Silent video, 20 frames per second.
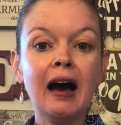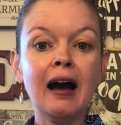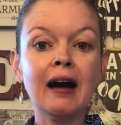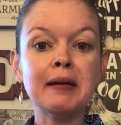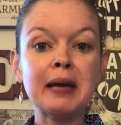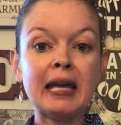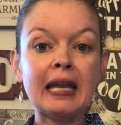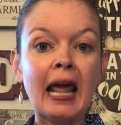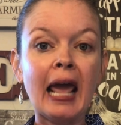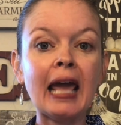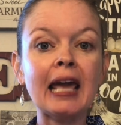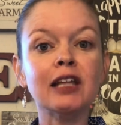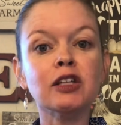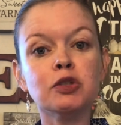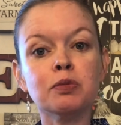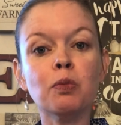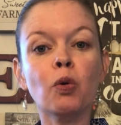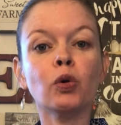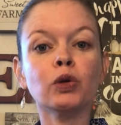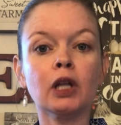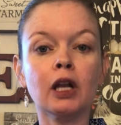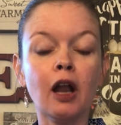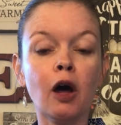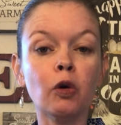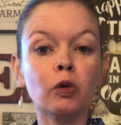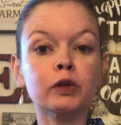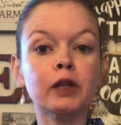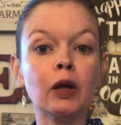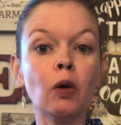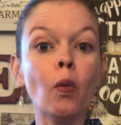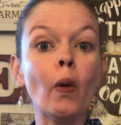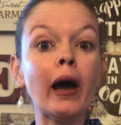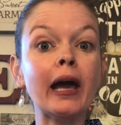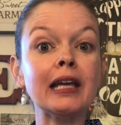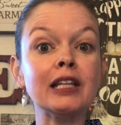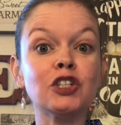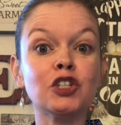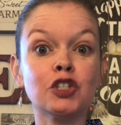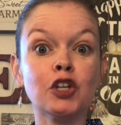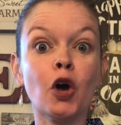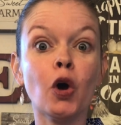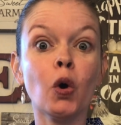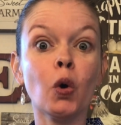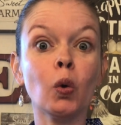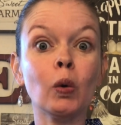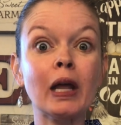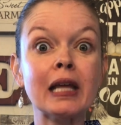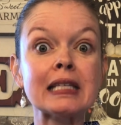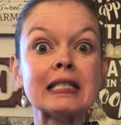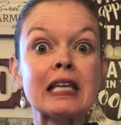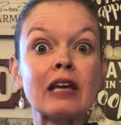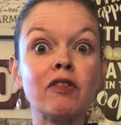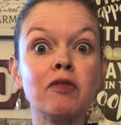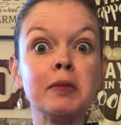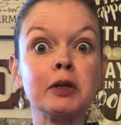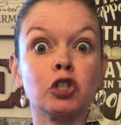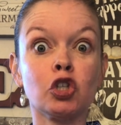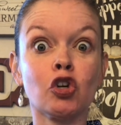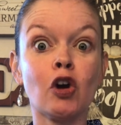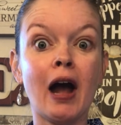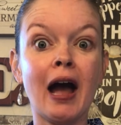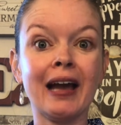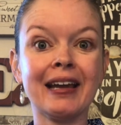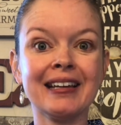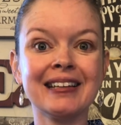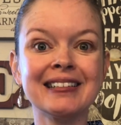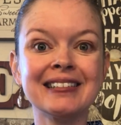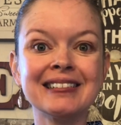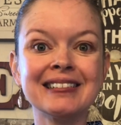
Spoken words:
enhanced more the longer they wait, so let's give them a try.